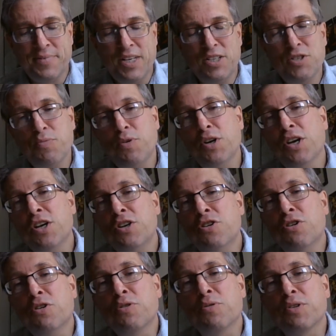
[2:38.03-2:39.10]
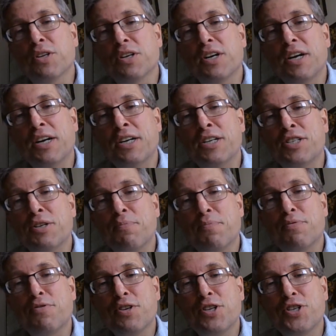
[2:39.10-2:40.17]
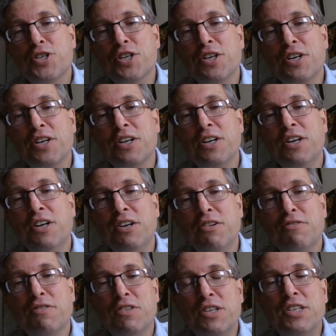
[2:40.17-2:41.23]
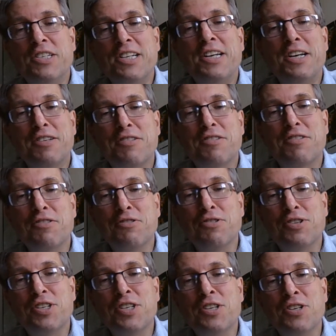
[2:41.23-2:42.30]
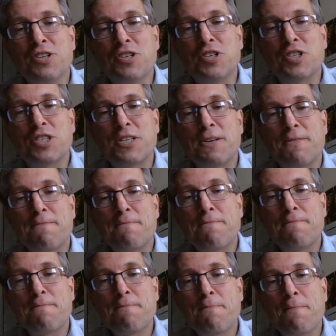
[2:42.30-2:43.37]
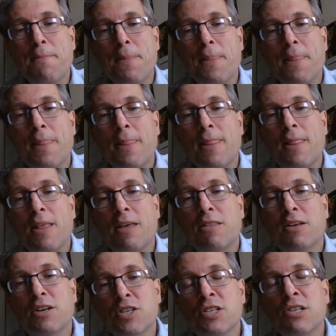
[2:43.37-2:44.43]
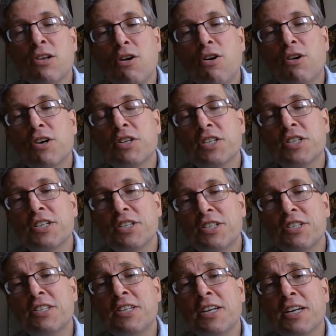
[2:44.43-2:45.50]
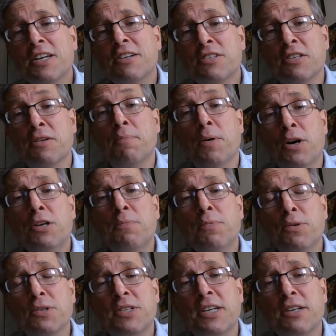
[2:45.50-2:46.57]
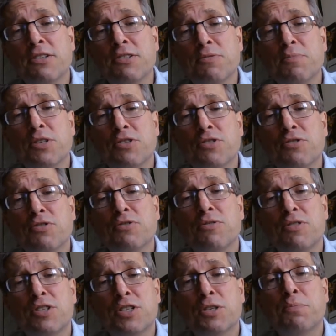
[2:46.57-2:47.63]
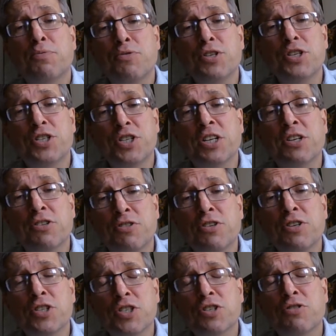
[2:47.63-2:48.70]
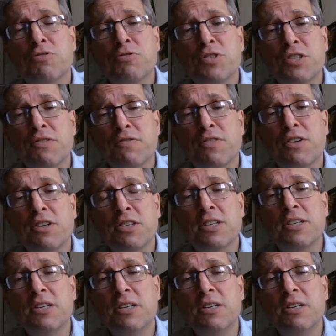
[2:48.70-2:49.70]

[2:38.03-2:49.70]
That's why I know that as a preacher for these last 30 years, that as long as I stick as the Bible tells me to, to preaching Christ crucified,